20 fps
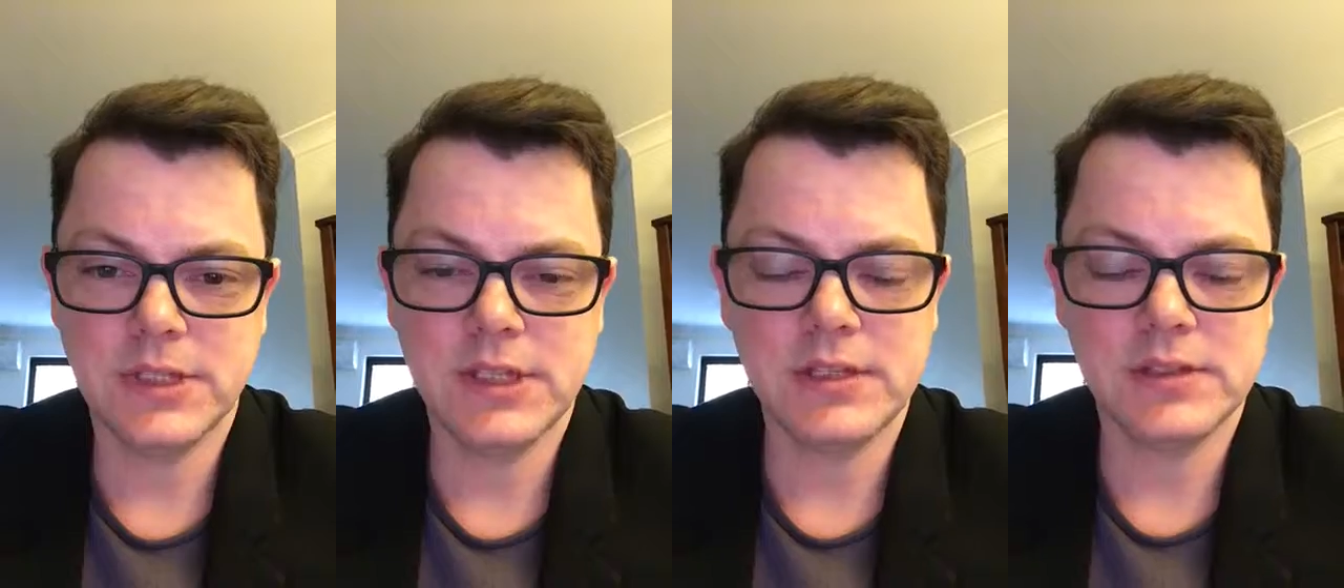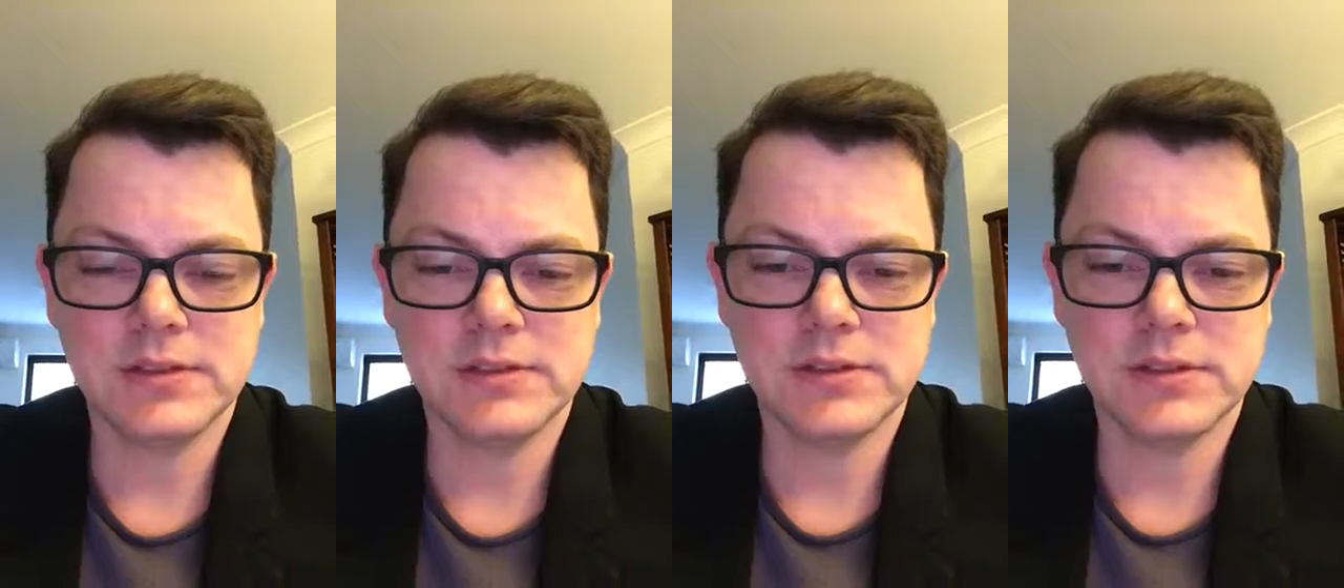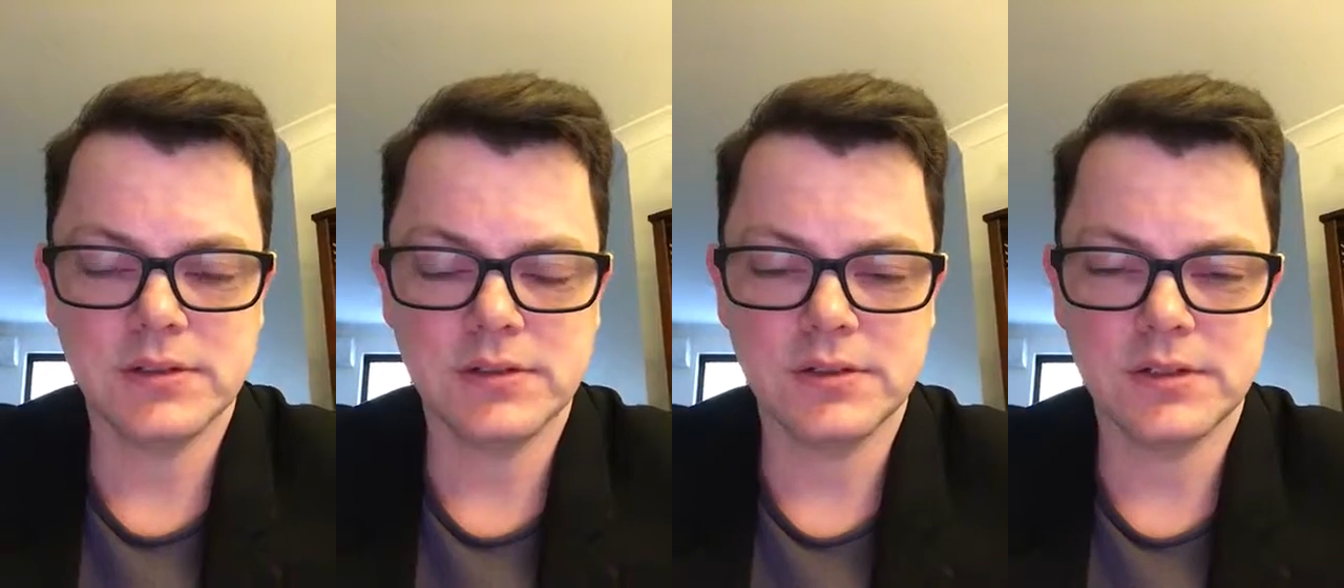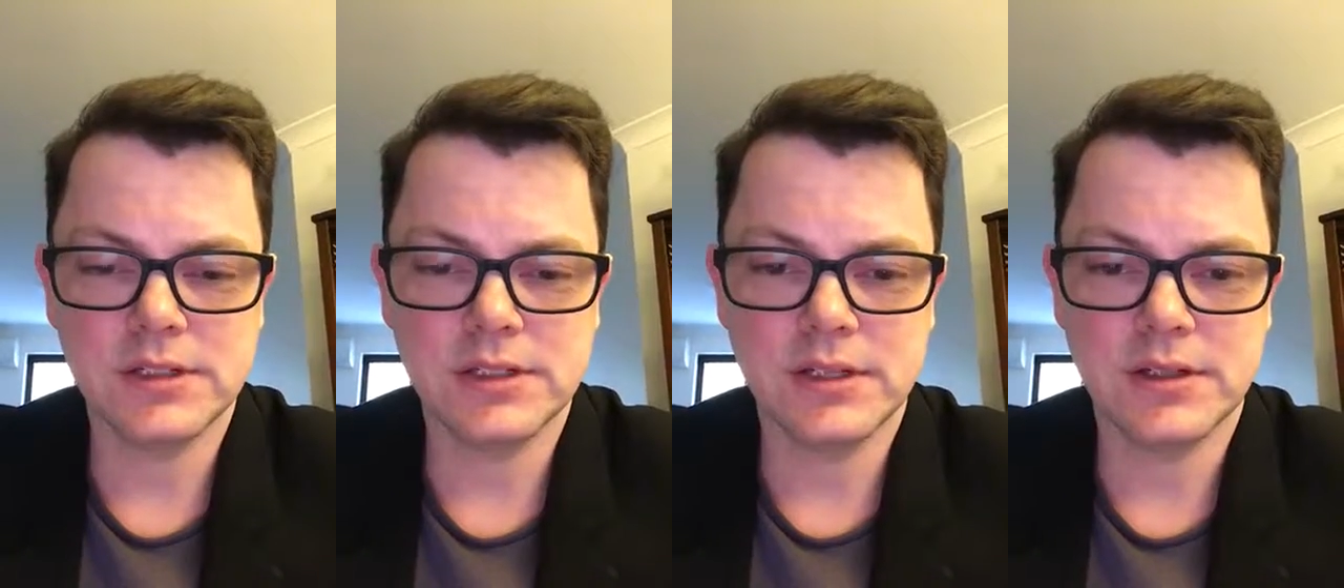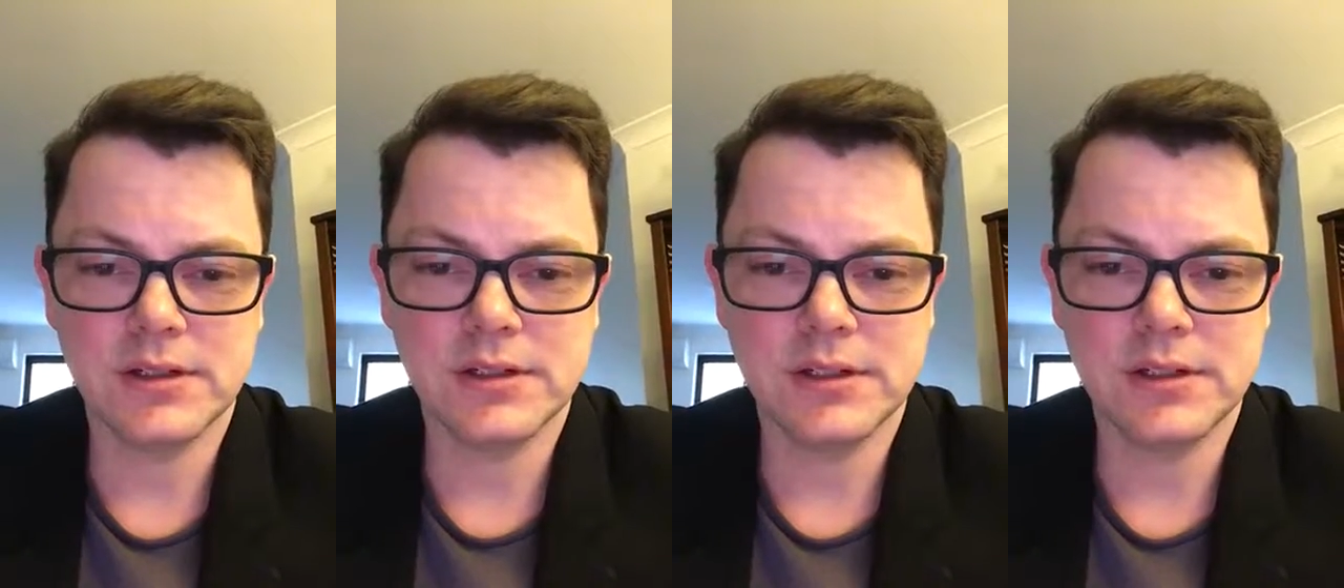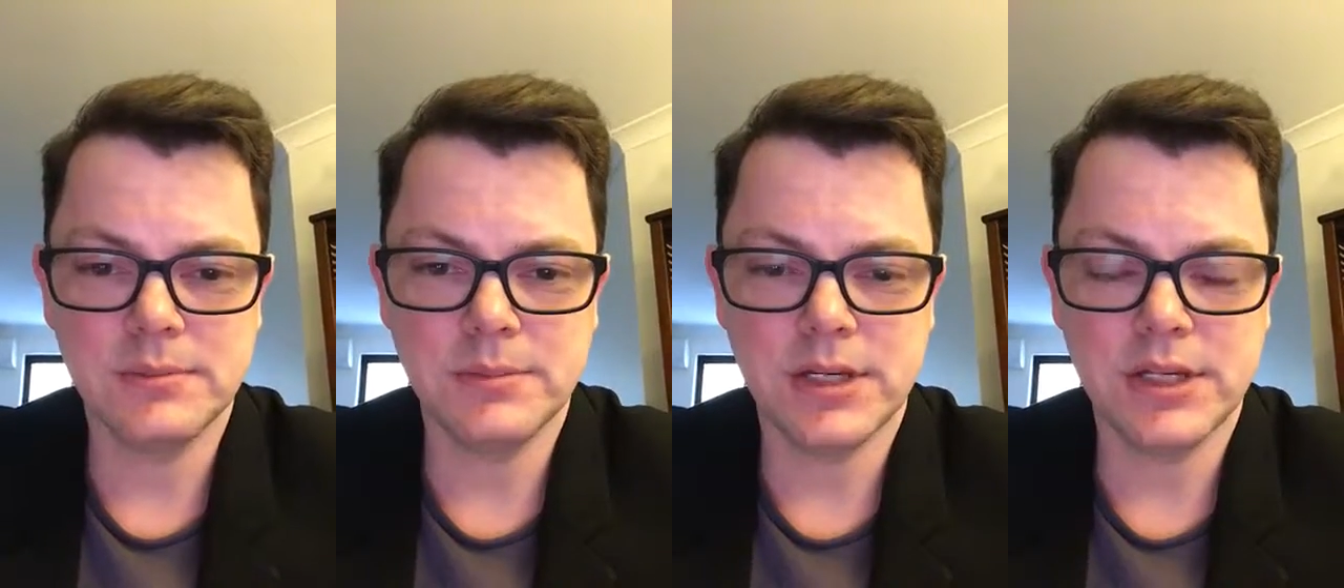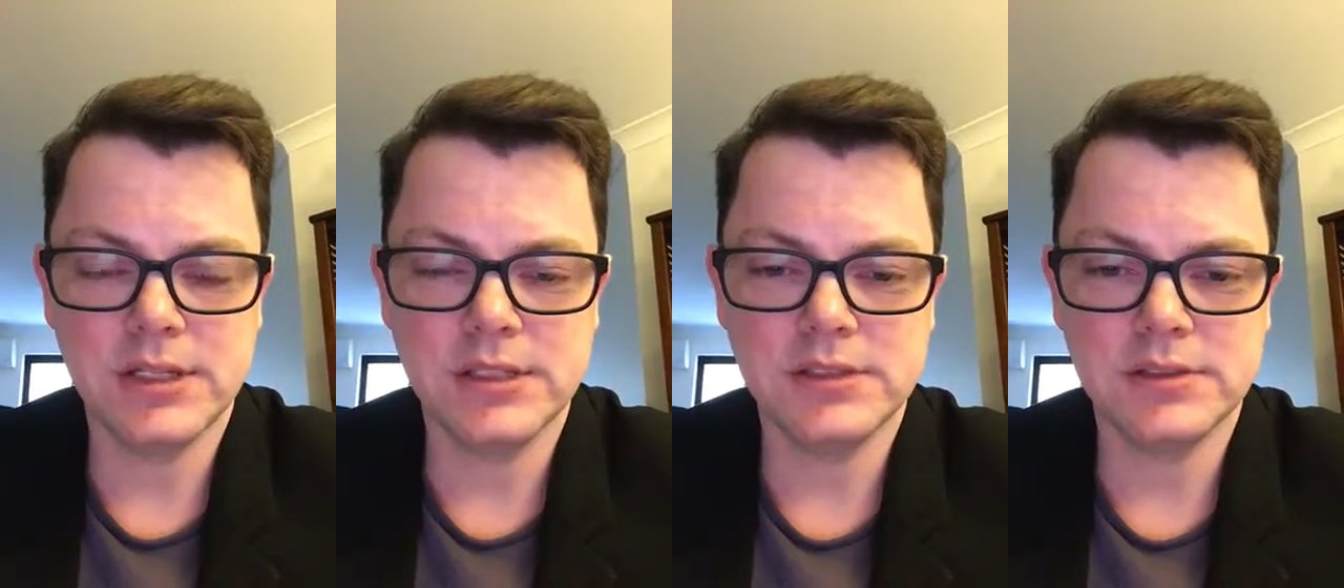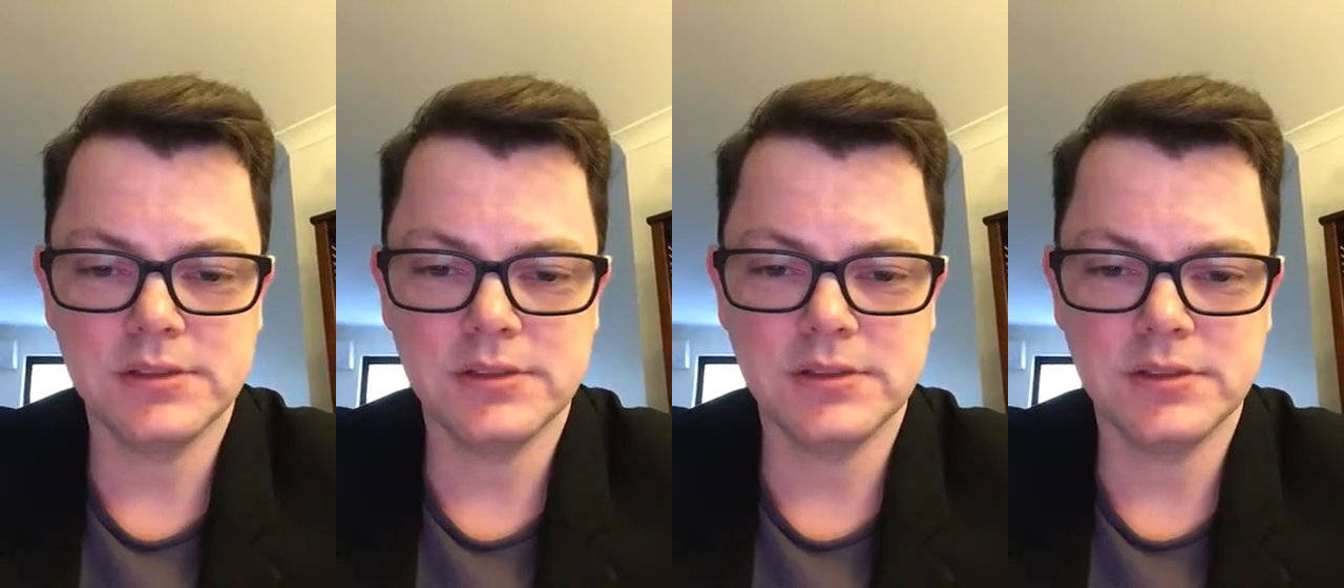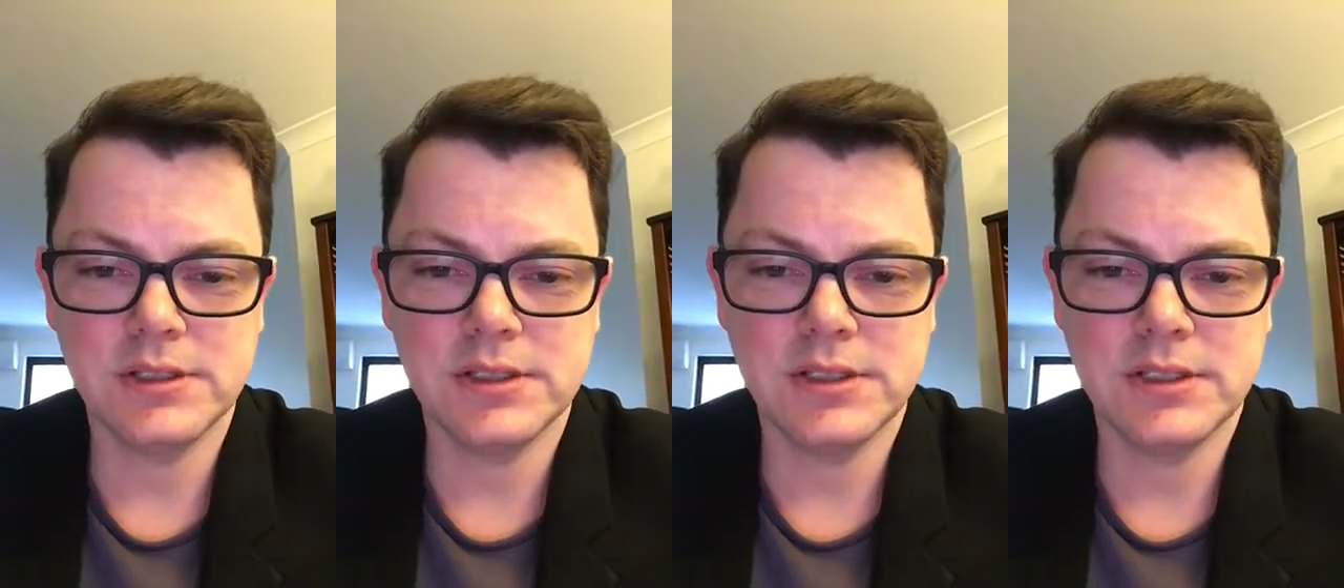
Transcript: yeah, so I currently major